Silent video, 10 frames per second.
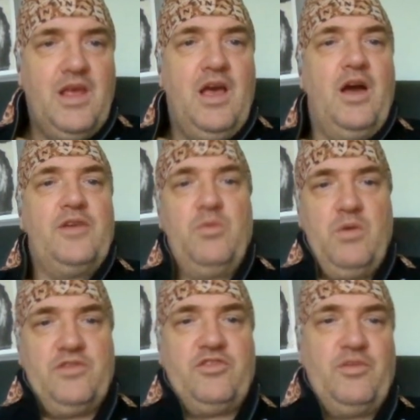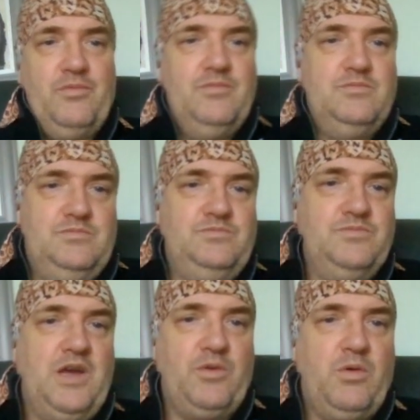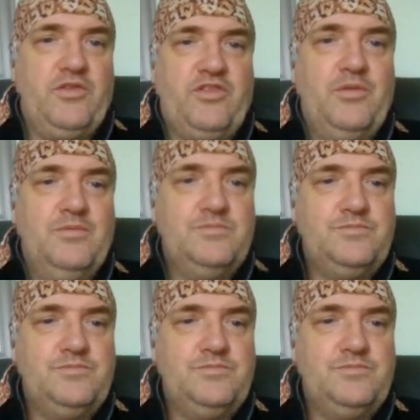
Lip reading: I don't want to. I don't want to.